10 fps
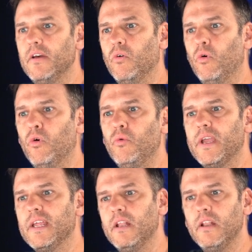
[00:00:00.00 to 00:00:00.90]
or we
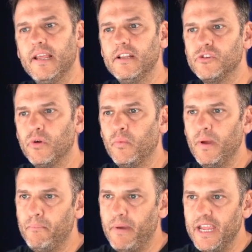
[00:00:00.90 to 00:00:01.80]
can link to a
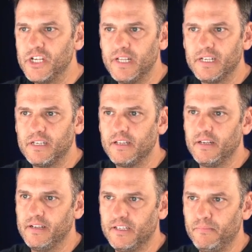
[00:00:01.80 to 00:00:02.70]
web page
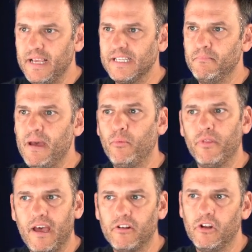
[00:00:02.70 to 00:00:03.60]
that displays a map
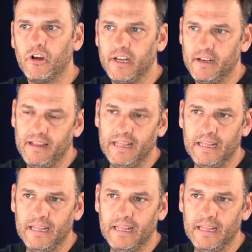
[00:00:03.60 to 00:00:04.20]
without a login.